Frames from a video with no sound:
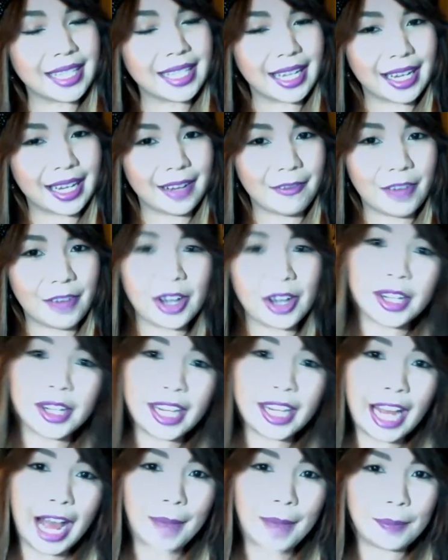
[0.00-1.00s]
and a very
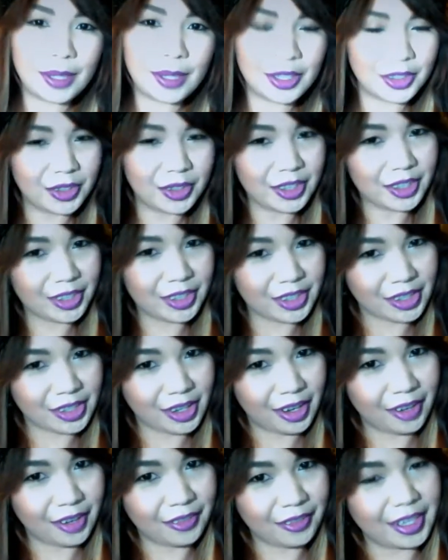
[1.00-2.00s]
Happy New Year to
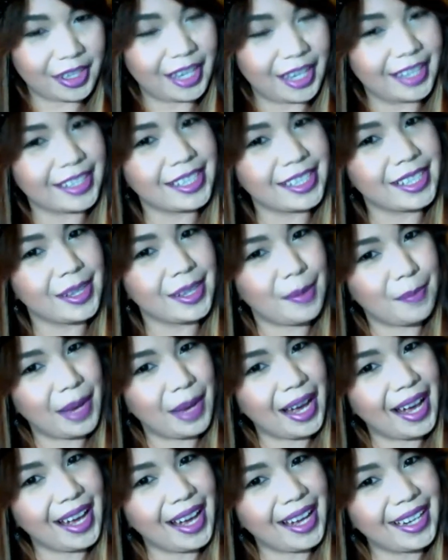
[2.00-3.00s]
all of you guys.
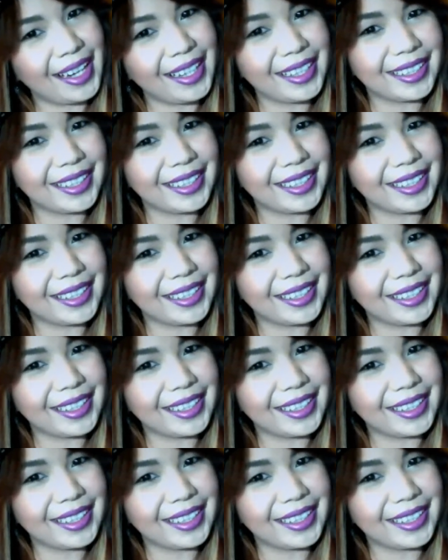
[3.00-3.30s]
Bye.